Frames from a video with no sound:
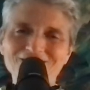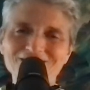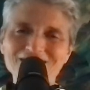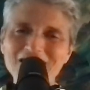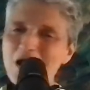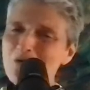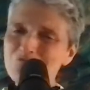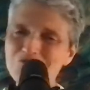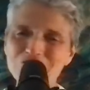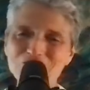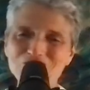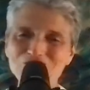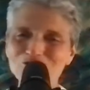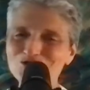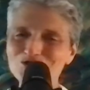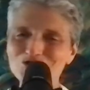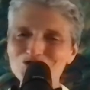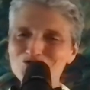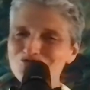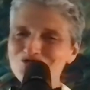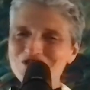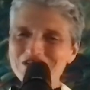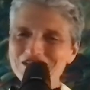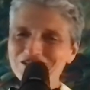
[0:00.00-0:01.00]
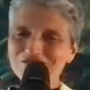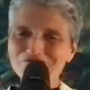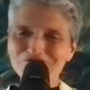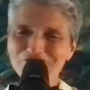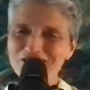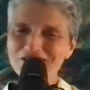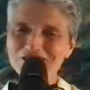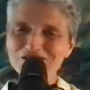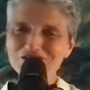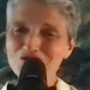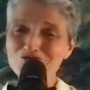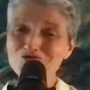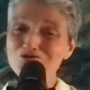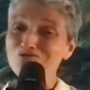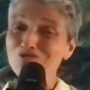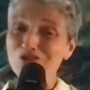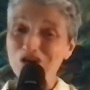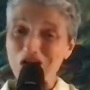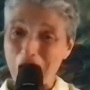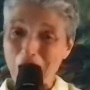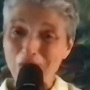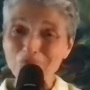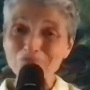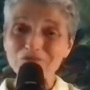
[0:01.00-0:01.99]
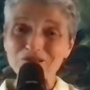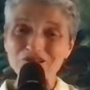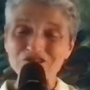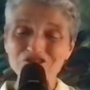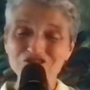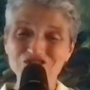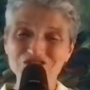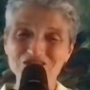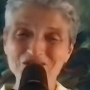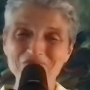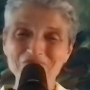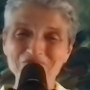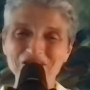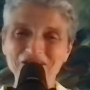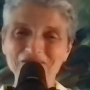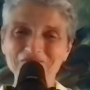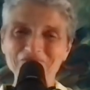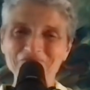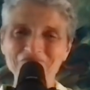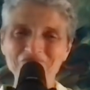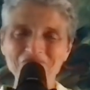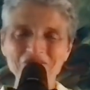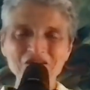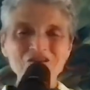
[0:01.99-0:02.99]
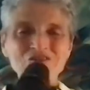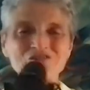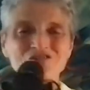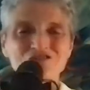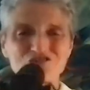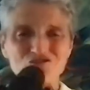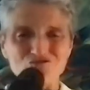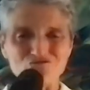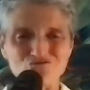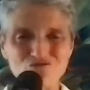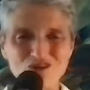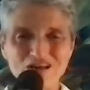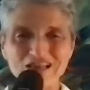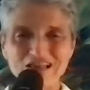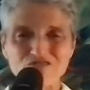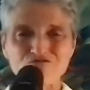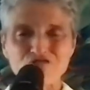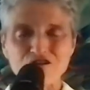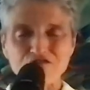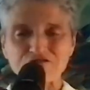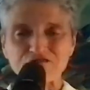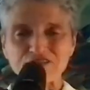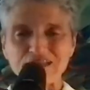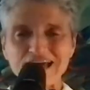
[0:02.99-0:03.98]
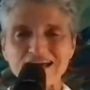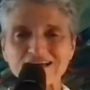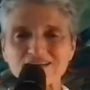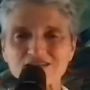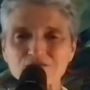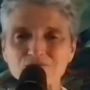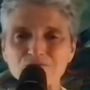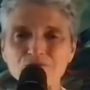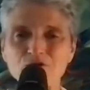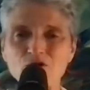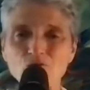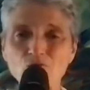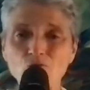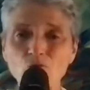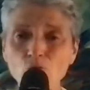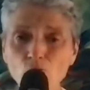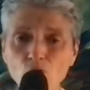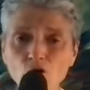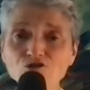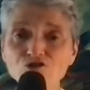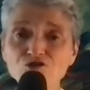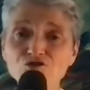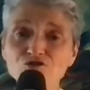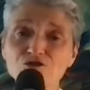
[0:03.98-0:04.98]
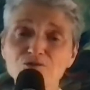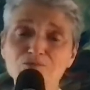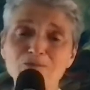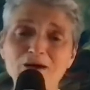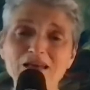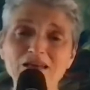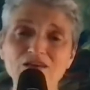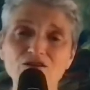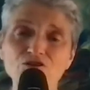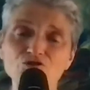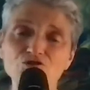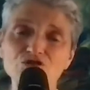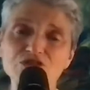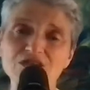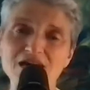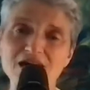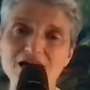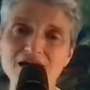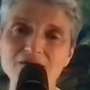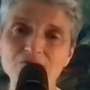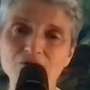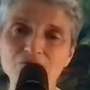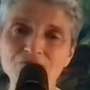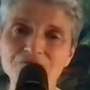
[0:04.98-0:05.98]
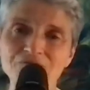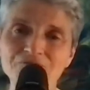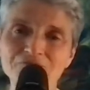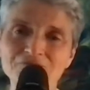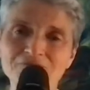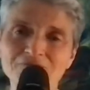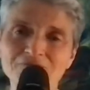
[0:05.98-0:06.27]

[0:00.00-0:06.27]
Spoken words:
Capricorns, you need to feel as though you've accomplished something. So really reflect upon what you're spending your time on